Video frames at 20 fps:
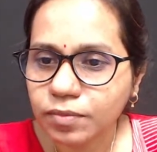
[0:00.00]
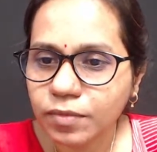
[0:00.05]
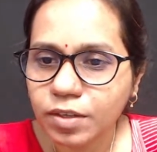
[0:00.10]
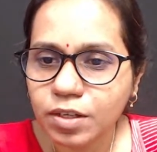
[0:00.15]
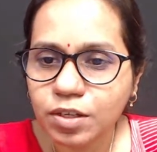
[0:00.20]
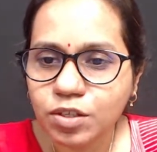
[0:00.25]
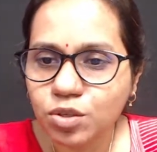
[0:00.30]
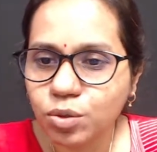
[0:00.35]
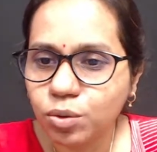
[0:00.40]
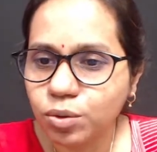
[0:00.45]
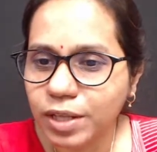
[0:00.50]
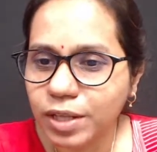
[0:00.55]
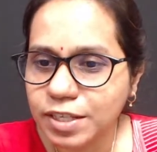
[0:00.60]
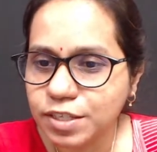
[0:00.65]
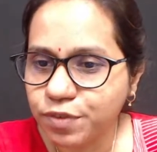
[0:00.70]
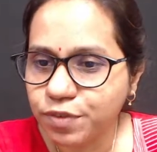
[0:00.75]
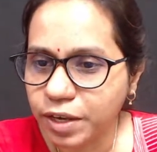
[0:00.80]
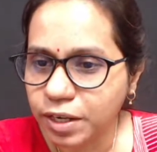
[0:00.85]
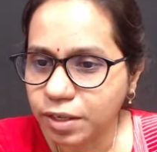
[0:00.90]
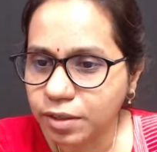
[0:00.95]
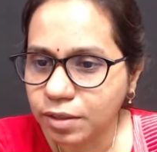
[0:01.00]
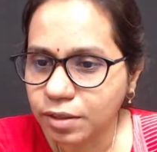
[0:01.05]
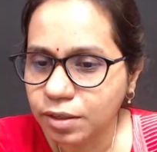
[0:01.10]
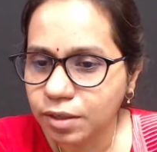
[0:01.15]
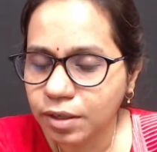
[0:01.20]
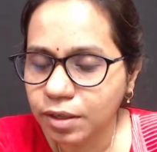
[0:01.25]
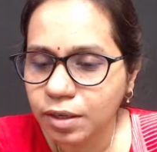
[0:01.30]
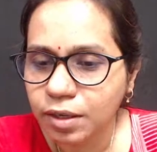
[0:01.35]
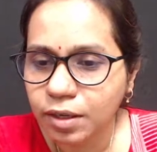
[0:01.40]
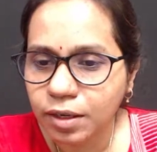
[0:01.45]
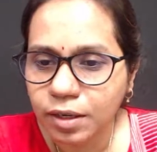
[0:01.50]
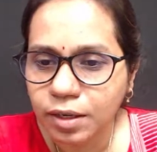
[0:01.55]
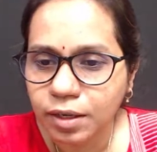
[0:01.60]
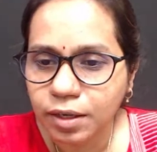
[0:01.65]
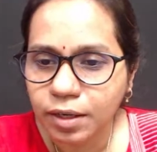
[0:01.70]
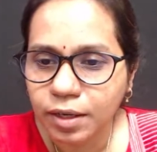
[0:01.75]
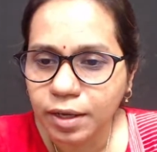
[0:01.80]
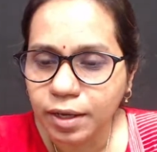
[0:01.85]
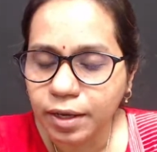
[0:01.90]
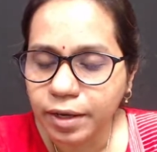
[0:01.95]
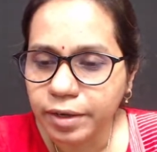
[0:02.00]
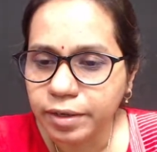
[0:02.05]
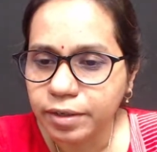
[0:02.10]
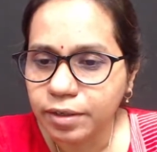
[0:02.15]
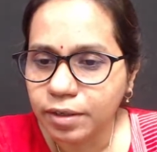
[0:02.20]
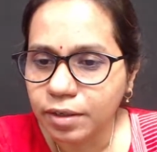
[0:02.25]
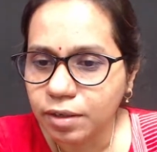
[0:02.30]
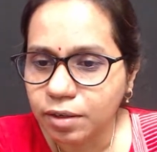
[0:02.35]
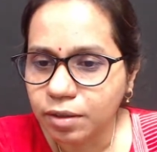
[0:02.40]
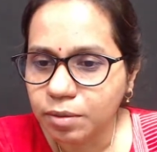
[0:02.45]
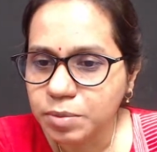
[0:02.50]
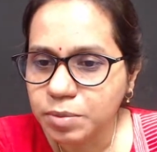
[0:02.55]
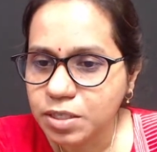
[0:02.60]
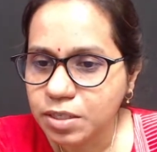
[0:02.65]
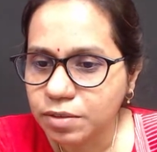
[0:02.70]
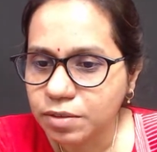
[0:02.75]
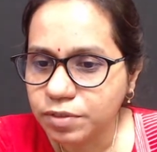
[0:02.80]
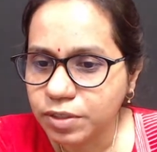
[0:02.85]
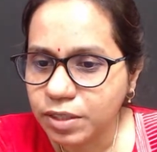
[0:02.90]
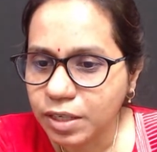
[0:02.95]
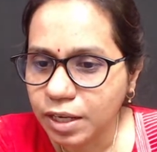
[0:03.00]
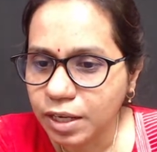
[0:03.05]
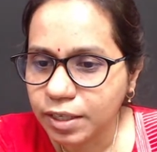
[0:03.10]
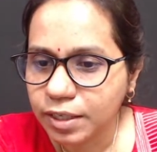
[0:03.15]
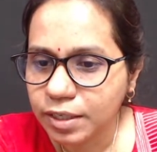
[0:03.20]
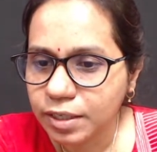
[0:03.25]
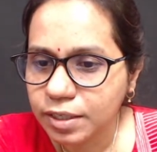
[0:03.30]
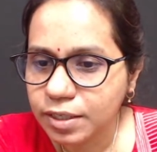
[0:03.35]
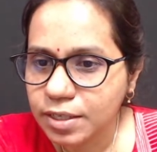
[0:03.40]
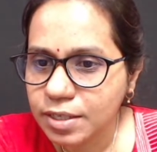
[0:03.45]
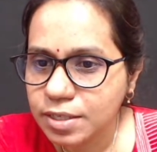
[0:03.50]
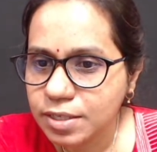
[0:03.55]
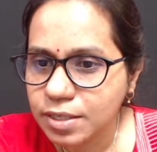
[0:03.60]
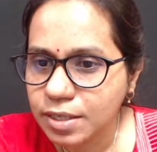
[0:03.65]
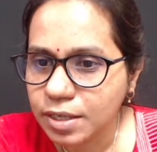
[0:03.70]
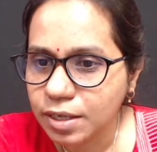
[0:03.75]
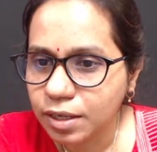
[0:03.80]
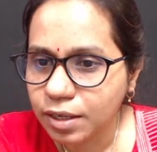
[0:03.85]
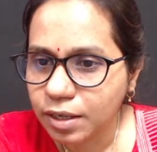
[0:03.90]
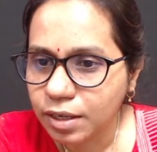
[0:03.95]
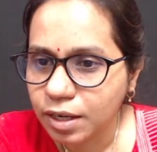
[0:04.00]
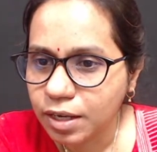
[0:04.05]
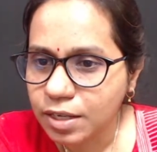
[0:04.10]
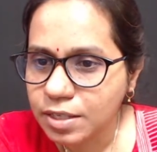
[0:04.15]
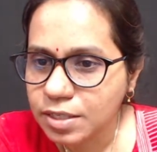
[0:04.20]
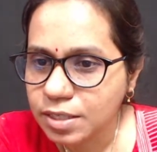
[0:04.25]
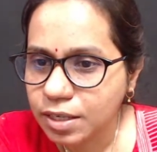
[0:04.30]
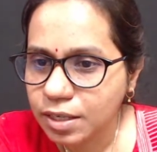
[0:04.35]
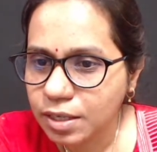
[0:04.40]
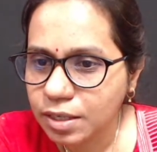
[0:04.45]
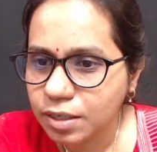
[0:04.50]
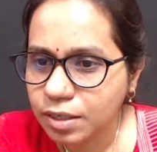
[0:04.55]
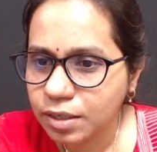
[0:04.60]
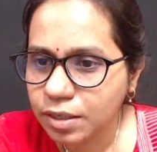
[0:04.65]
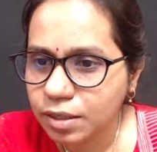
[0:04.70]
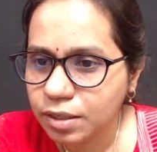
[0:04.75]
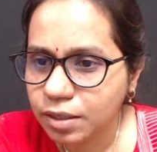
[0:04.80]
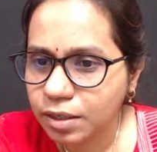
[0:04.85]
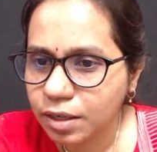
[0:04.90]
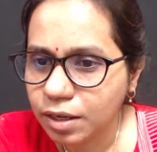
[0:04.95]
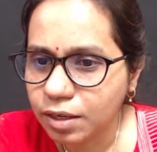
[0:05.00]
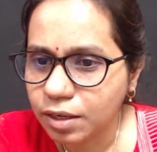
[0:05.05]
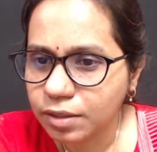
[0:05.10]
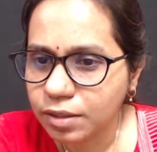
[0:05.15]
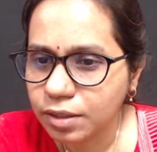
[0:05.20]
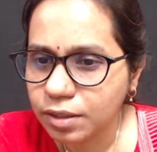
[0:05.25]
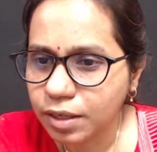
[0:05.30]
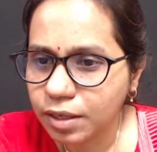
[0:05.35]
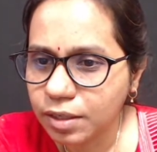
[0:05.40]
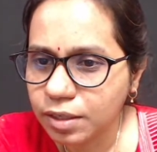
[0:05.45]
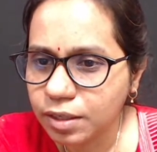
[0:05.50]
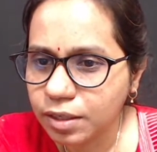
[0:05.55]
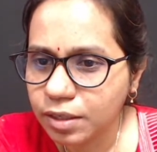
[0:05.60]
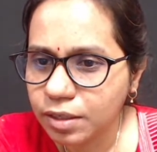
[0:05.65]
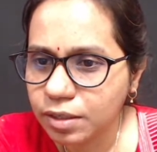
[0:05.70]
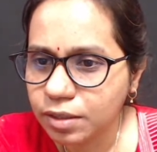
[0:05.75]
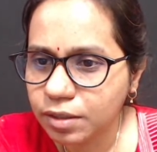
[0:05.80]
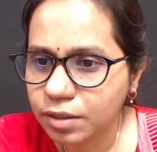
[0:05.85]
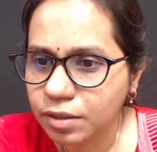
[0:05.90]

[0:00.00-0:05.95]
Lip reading: So that's fine. And Mr. Vinayak is asking, are there any